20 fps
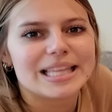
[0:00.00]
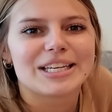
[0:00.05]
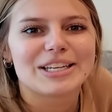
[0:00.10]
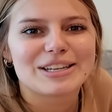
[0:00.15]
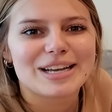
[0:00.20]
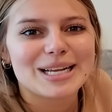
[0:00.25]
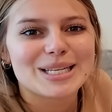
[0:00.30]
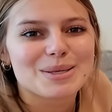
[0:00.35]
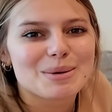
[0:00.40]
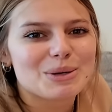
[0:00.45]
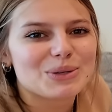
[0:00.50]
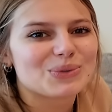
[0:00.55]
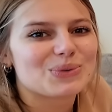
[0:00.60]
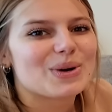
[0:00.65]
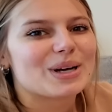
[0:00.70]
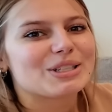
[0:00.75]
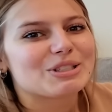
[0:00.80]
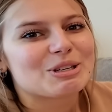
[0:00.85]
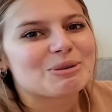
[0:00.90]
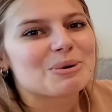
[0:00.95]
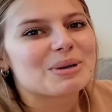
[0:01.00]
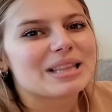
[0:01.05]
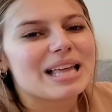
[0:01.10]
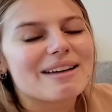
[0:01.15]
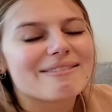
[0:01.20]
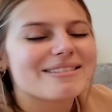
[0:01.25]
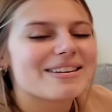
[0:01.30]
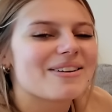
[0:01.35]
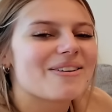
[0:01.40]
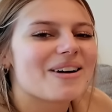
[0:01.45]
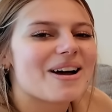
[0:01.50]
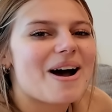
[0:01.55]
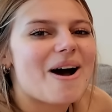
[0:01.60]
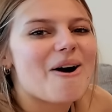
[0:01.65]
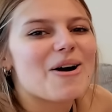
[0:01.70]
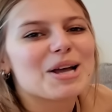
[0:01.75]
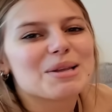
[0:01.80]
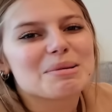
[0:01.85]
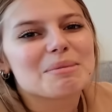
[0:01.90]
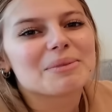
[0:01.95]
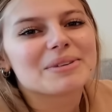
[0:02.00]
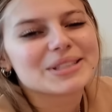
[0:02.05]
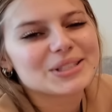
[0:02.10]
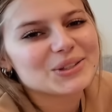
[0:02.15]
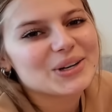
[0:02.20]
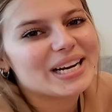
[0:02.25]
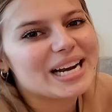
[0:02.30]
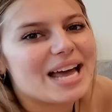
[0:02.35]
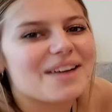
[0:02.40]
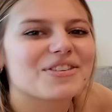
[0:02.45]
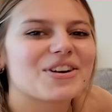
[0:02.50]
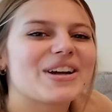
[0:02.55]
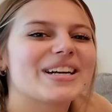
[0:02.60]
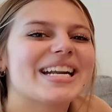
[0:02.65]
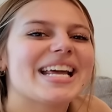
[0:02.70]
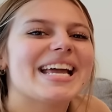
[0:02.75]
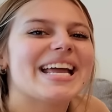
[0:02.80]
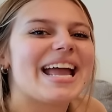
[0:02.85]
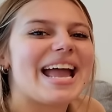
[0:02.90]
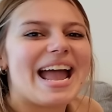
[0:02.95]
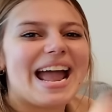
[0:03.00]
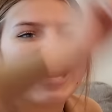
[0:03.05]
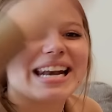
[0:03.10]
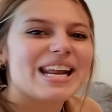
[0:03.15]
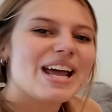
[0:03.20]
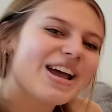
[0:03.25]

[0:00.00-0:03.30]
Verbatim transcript: thank you guys so much for watching. We love you. Always remember it's a great, have a great day, and